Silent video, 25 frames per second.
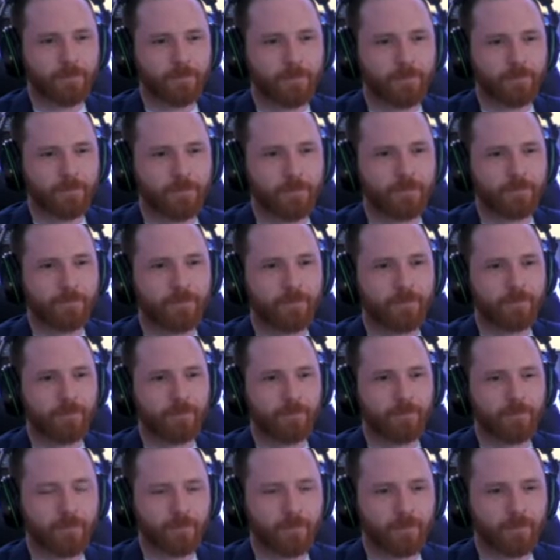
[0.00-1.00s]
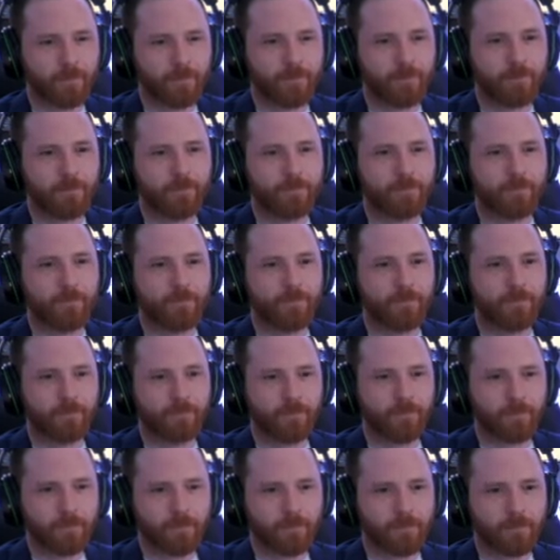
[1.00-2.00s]

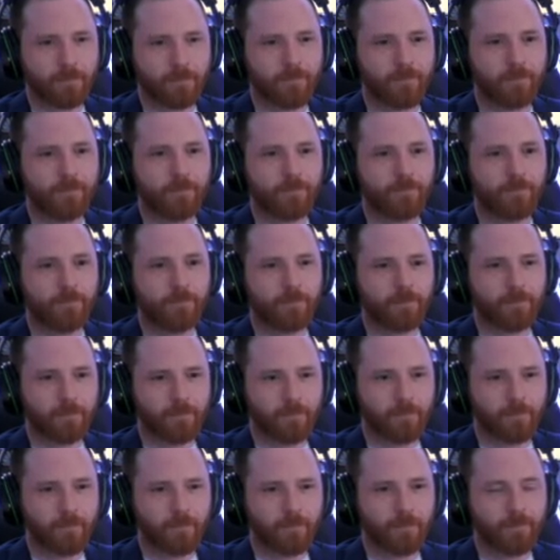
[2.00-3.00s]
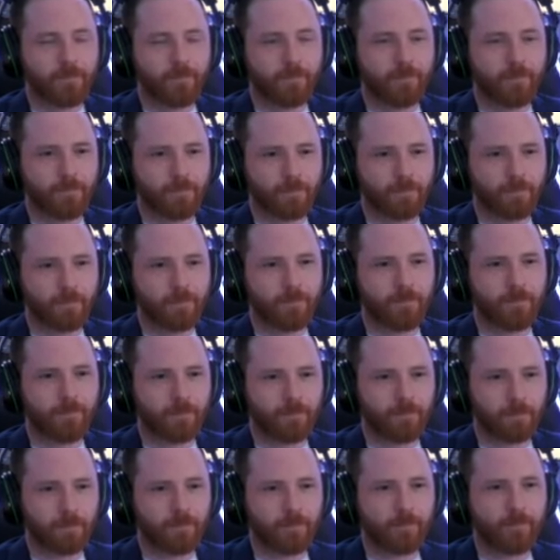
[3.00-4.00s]

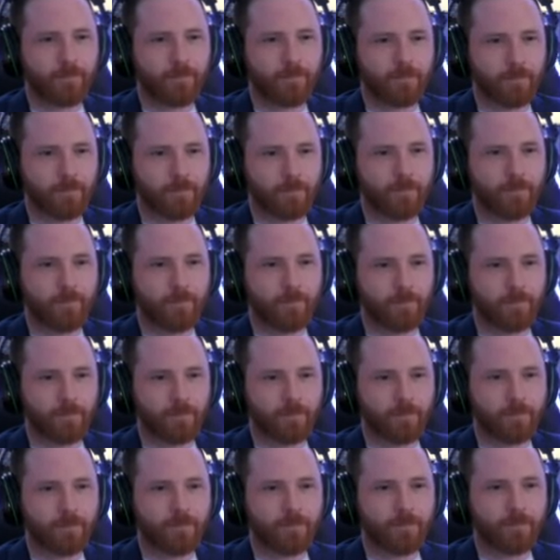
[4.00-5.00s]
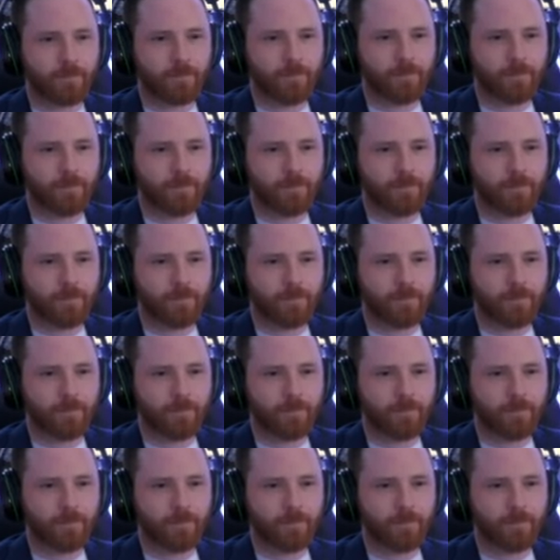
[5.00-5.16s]
(silent)